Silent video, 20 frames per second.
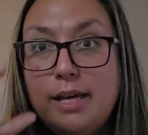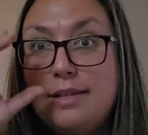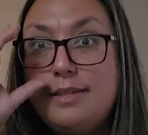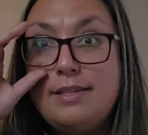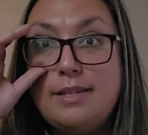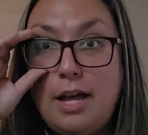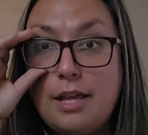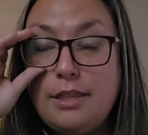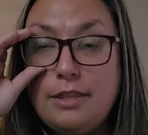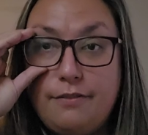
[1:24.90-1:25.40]

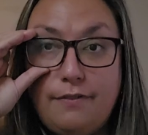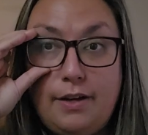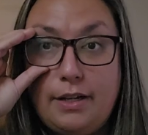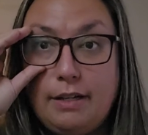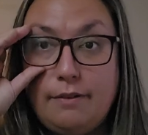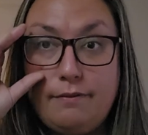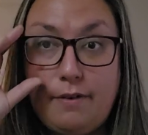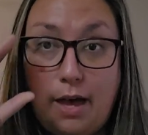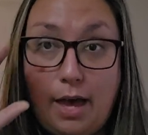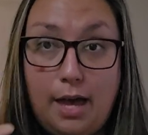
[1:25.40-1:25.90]
It's not the
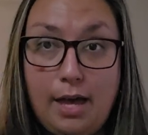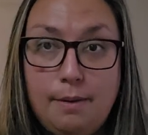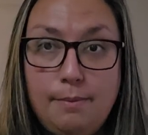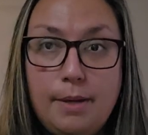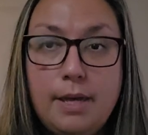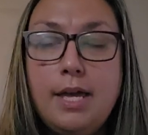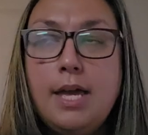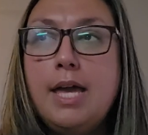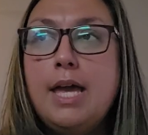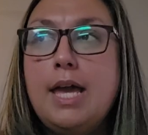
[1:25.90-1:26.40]
fucking vibe.
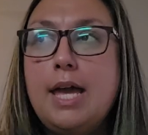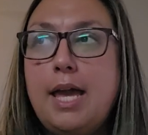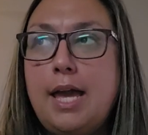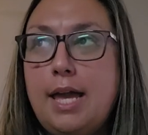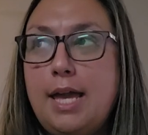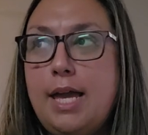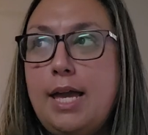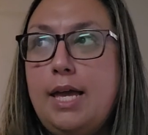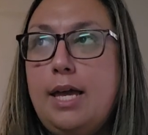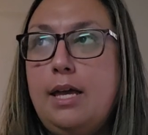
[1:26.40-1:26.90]

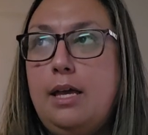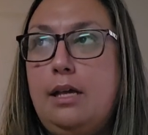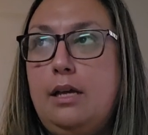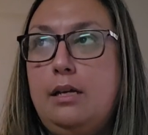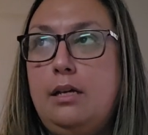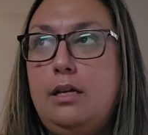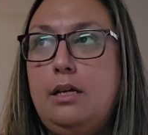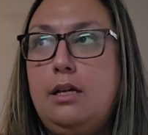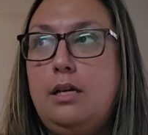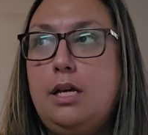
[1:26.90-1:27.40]

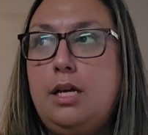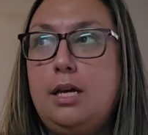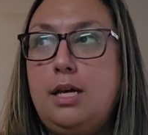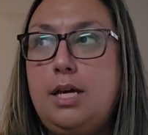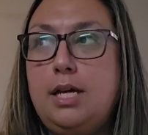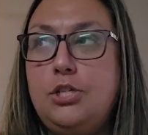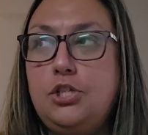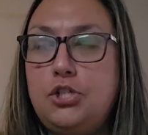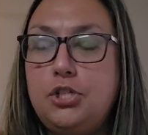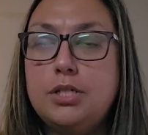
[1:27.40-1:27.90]
And
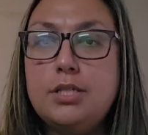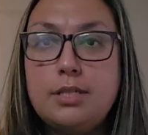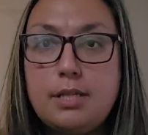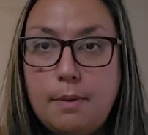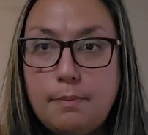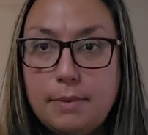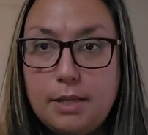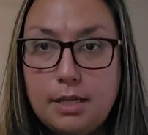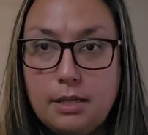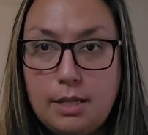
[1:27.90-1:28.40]
it's just
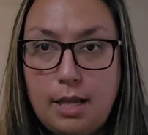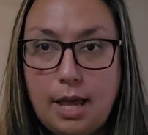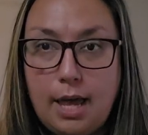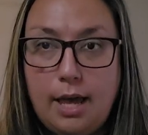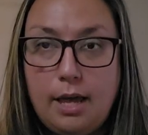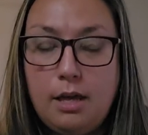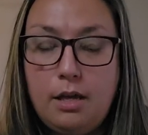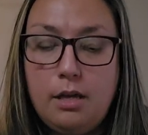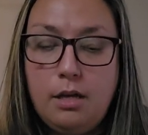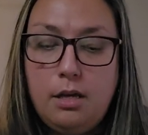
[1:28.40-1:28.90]
something
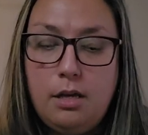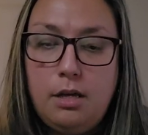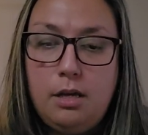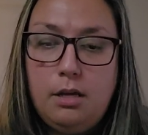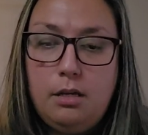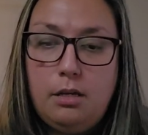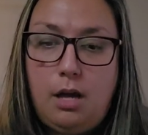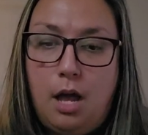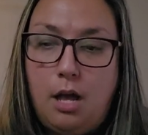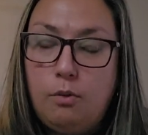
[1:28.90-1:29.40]
that
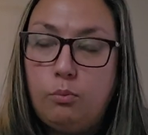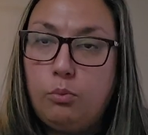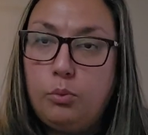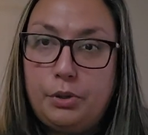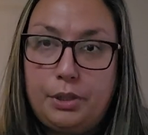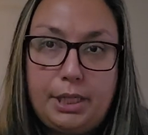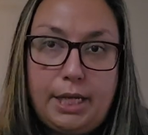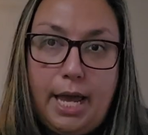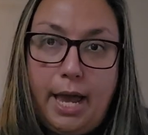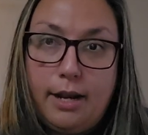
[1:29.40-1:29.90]
got
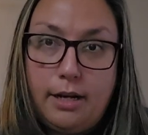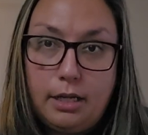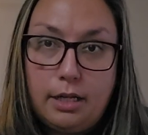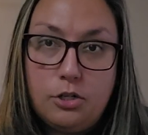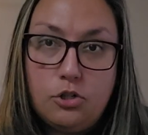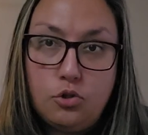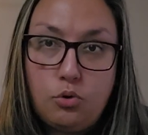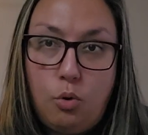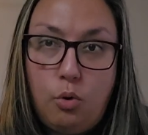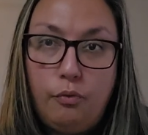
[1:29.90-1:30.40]
really out of
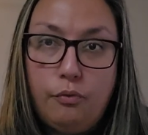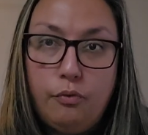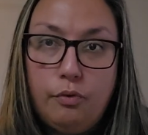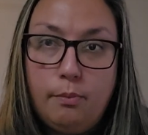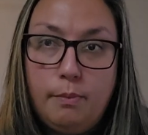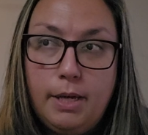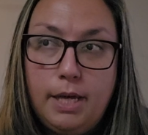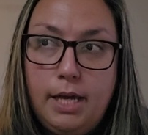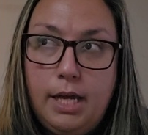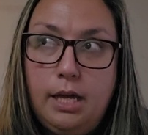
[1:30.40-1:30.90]
control for
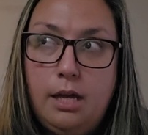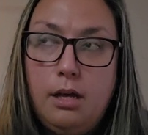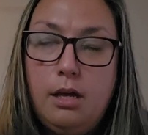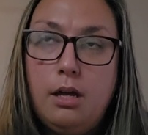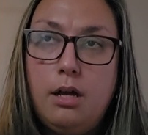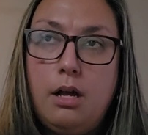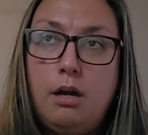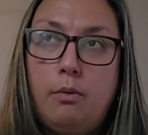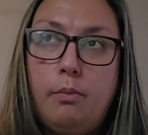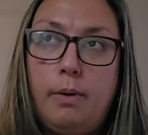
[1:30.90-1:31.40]
me
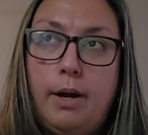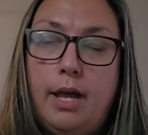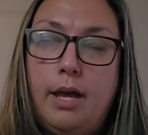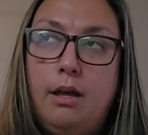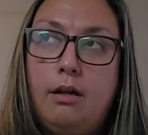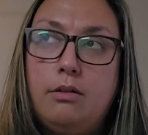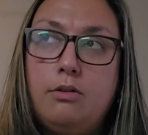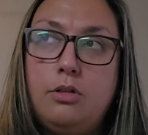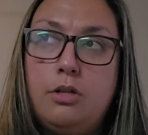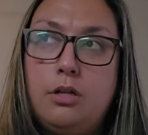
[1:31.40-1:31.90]

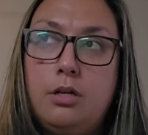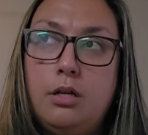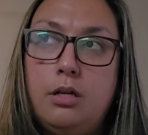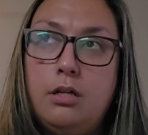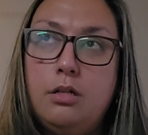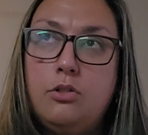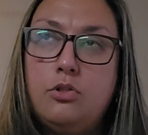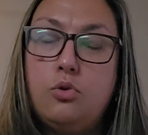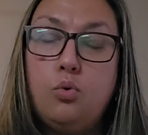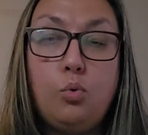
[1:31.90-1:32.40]
around
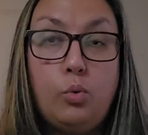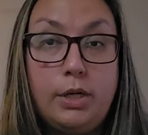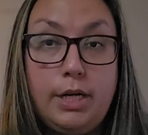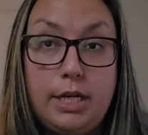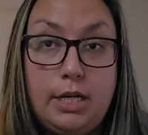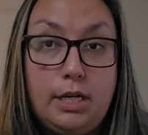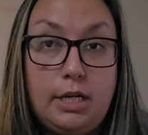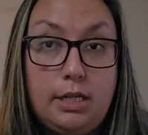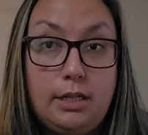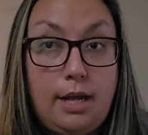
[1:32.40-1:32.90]

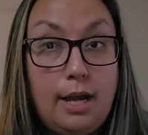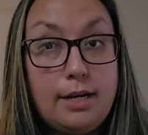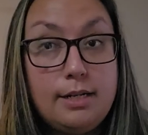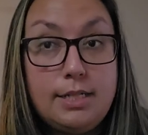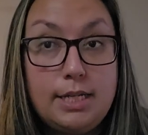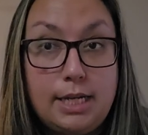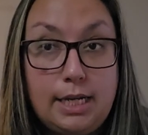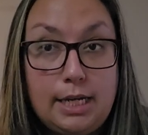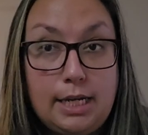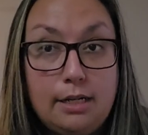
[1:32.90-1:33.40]

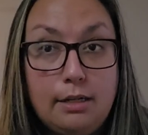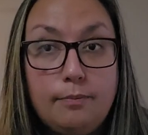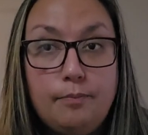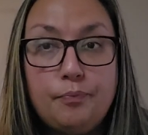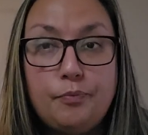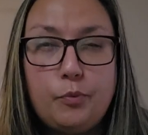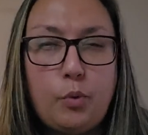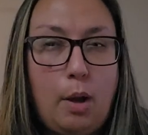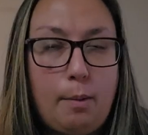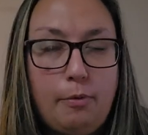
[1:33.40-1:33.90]
2019,
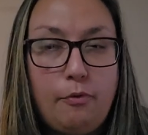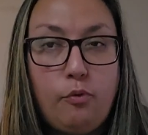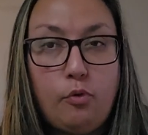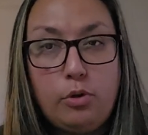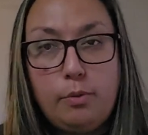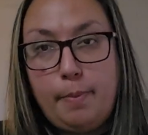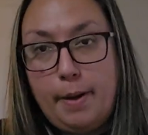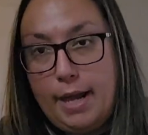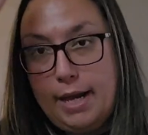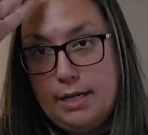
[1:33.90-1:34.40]
right
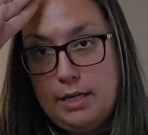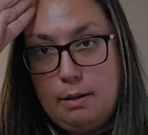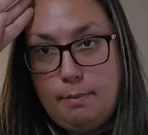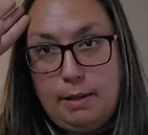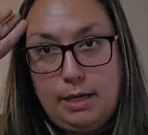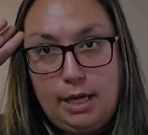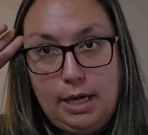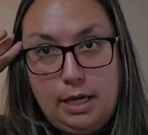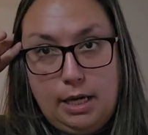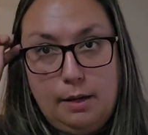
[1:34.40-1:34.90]
before the
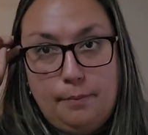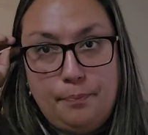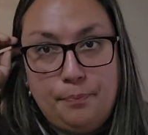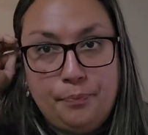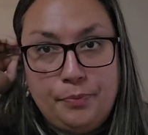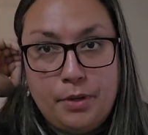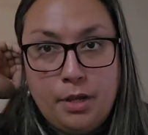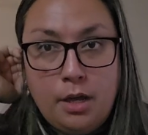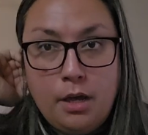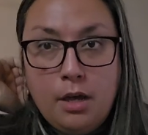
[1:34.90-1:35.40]
pandemic hit.
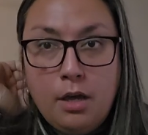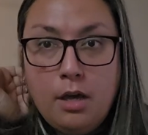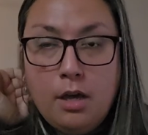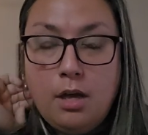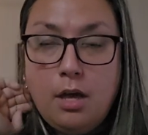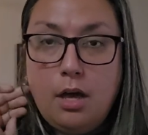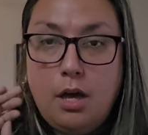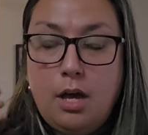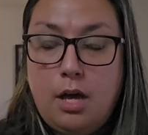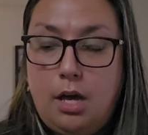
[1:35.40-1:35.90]

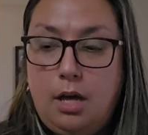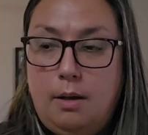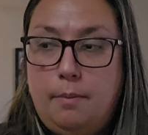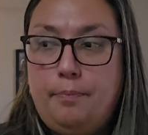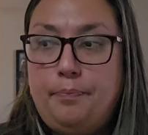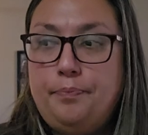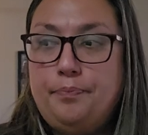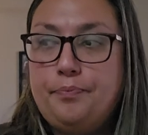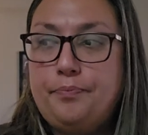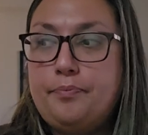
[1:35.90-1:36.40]

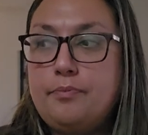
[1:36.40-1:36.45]
Um,